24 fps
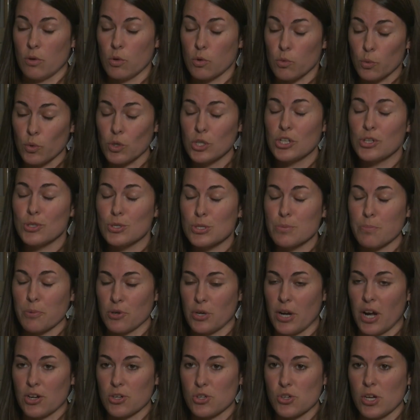reduced
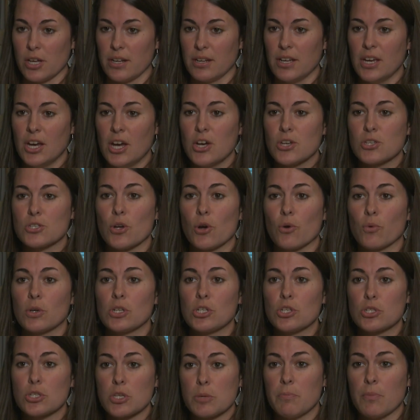production. So
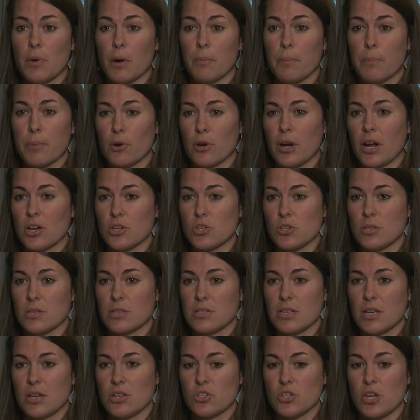reduced production
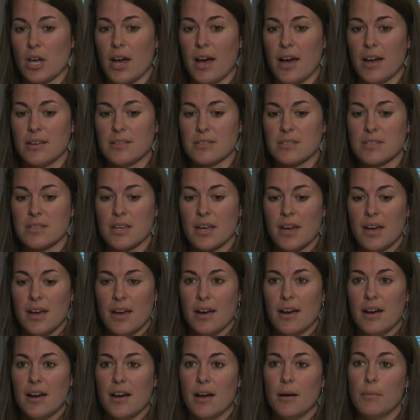such as
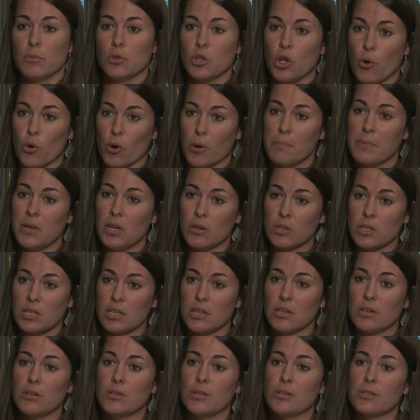um, lower milk
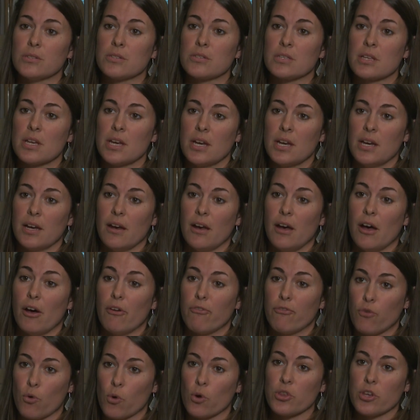yields uh,
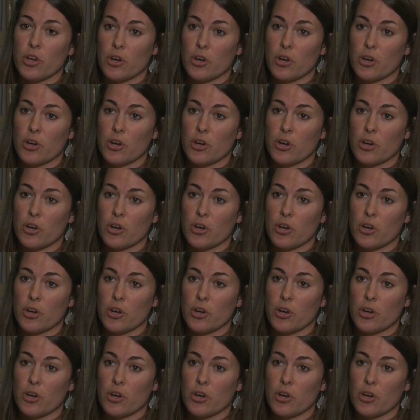for